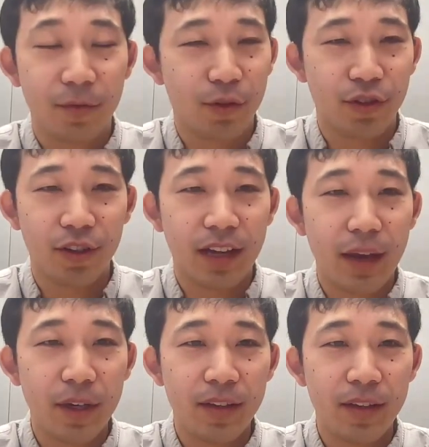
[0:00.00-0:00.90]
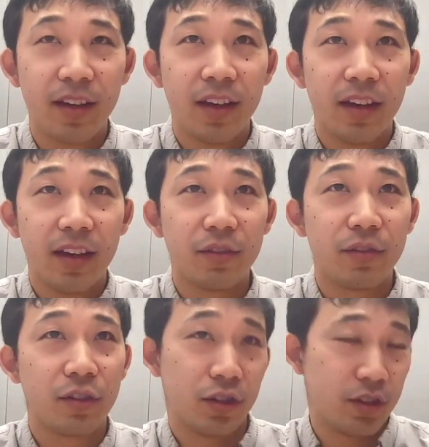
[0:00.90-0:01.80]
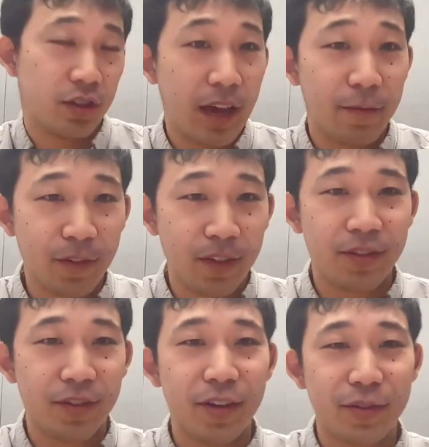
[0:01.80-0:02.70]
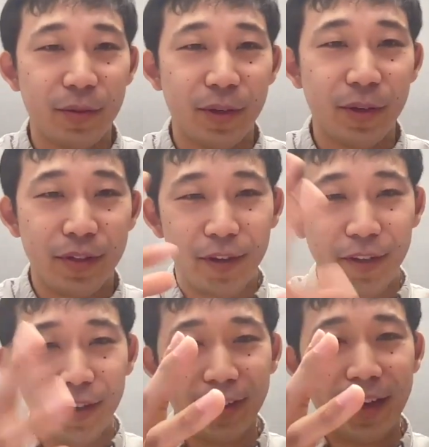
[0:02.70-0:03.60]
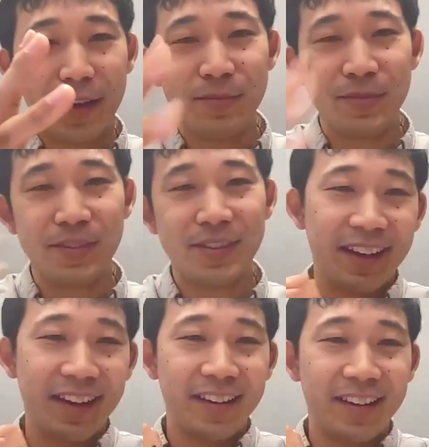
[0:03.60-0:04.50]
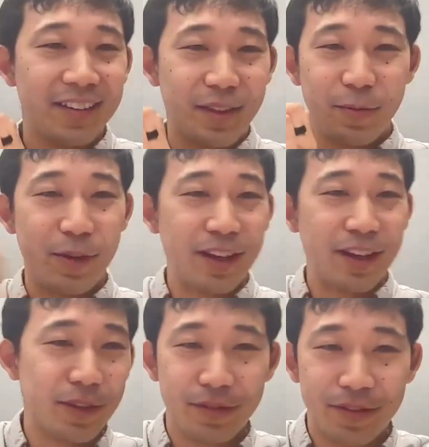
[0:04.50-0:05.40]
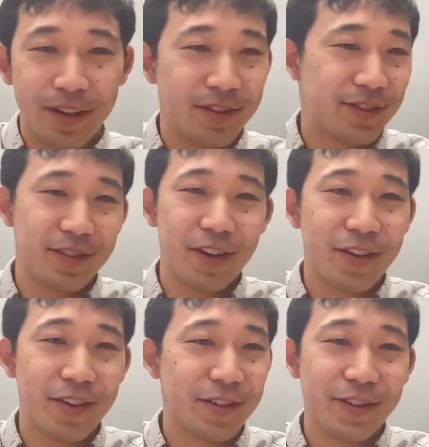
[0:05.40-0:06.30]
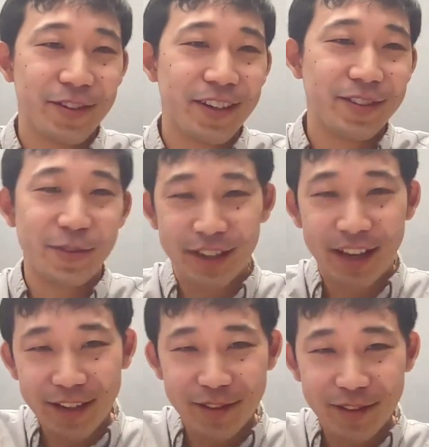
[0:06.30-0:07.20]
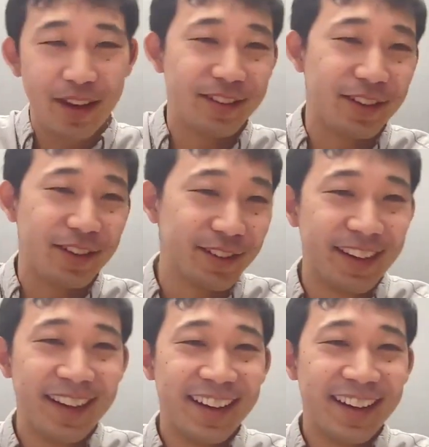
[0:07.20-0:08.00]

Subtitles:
for sure. I mean, it definitely starts with our LLMs and the way we fetch articles, right? So shout out to Pinecone.